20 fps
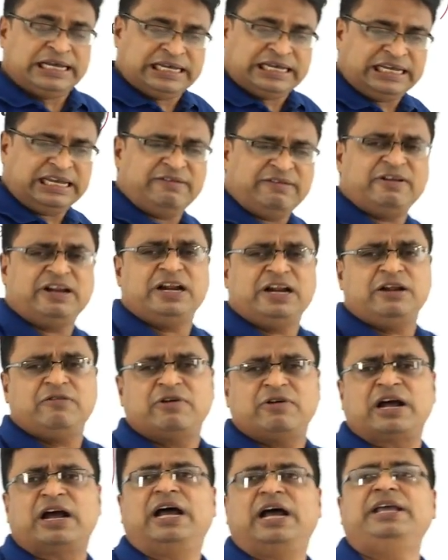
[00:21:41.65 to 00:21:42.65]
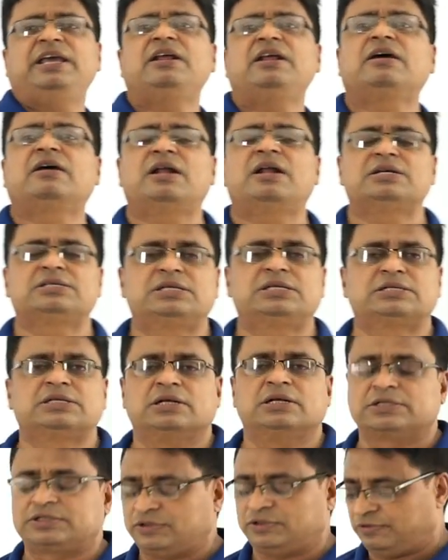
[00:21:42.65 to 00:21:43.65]
Even in your higher classes
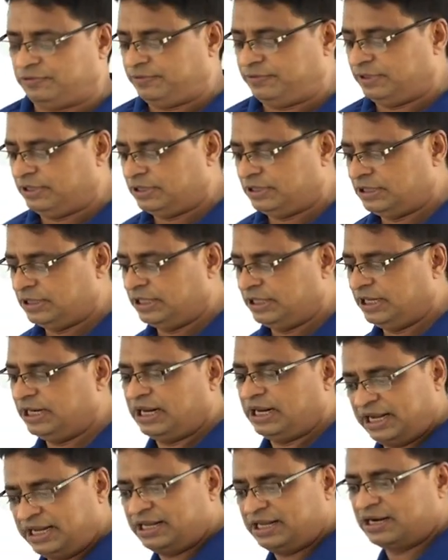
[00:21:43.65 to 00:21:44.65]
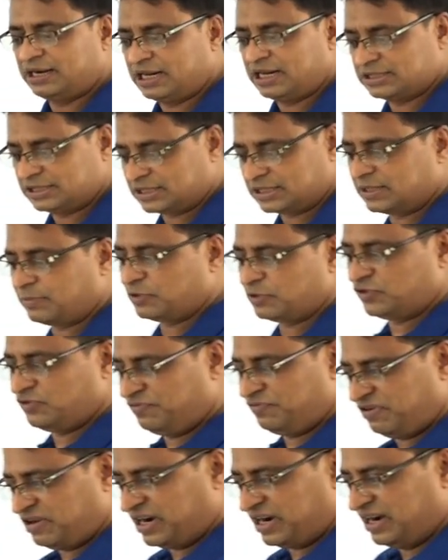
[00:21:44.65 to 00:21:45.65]
also, in higher classes, suppose
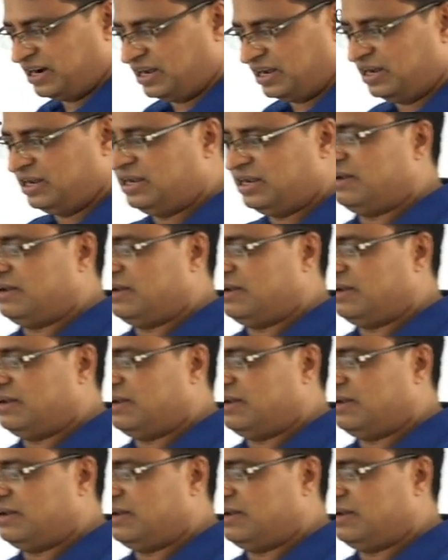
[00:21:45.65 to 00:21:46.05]
if you are in